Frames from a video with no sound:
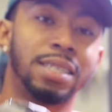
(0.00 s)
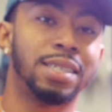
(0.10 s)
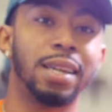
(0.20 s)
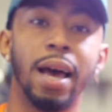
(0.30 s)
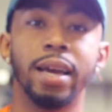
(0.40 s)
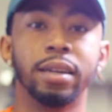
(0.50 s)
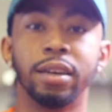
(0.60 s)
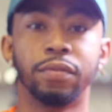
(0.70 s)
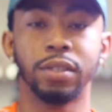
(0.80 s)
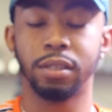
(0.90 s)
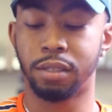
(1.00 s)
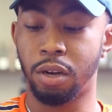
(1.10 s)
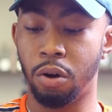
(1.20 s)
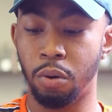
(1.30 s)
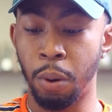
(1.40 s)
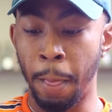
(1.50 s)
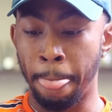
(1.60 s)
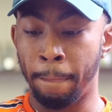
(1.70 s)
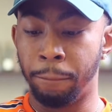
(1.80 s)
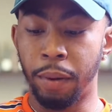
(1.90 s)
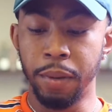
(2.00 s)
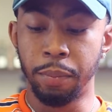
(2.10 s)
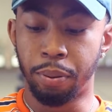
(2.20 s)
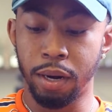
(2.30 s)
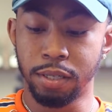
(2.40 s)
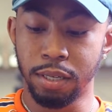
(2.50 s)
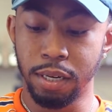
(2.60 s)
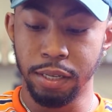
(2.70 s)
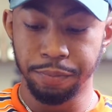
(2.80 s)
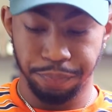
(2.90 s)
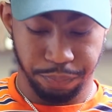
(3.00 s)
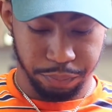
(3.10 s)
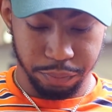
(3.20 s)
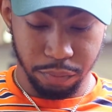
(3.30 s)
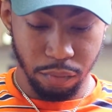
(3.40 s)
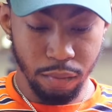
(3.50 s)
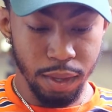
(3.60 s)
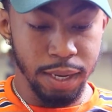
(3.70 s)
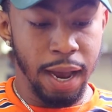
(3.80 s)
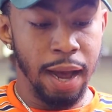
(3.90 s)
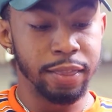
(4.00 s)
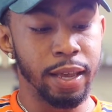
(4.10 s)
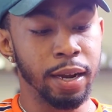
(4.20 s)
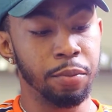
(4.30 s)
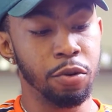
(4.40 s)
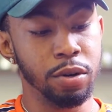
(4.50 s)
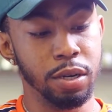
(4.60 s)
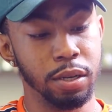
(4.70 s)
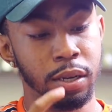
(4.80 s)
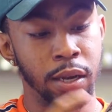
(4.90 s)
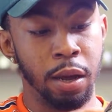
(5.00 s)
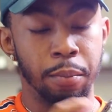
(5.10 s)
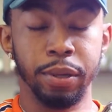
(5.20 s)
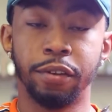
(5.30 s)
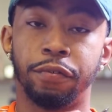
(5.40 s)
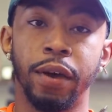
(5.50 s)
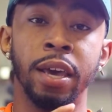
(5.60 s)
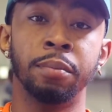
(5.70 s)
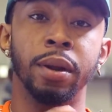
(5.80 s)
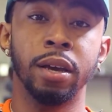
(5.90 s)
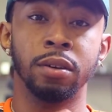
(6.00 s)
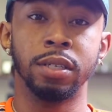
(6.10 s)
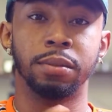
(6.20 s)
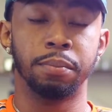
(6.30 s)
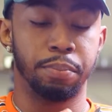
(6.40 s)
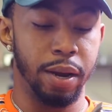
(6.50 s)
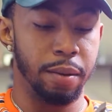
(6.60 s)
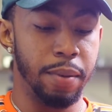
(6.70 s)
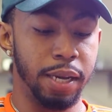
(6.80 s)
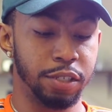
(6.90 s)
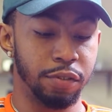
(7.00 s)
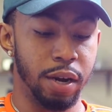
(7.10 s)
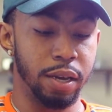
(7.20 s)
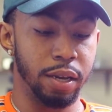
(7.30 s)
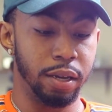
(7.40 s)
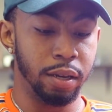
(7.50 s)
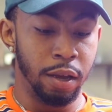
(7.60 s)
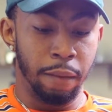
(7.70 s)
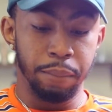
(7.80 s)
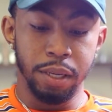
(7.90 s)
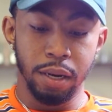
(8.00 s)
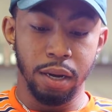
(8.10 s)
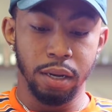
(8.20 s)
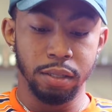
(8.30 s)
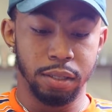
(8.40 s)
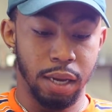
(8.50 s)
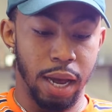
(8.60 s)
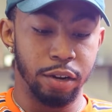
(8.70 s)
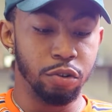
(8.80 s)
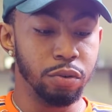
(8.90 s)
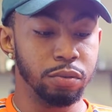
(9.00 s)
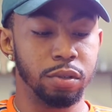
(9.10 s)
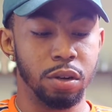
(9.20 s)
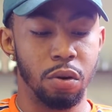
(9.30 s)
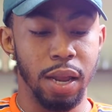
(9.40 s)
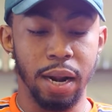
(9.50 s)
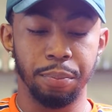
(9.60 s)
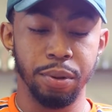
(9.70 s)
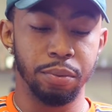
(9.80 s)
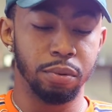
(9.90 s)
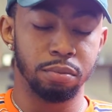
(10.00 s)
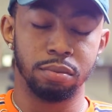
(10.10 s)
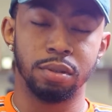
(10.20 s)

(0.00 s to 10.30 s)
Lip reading: slight difference of tone. But me personally, I think I'm gonna put the fade blade on this pair of masters right here, because I do know a lot of people